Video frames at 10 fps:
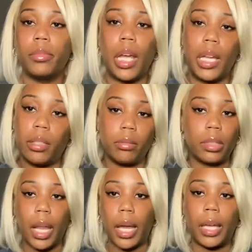And
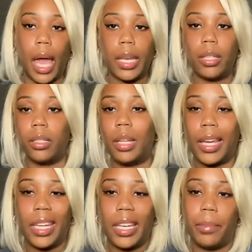like, it
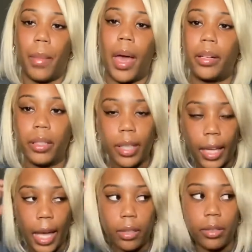didn't matter. Like,
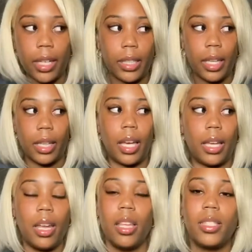I don't like that.
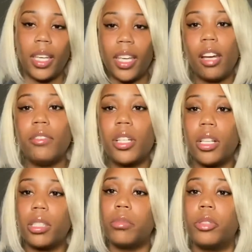Like, take care of your
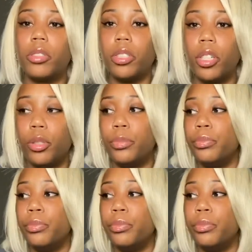customers, you know.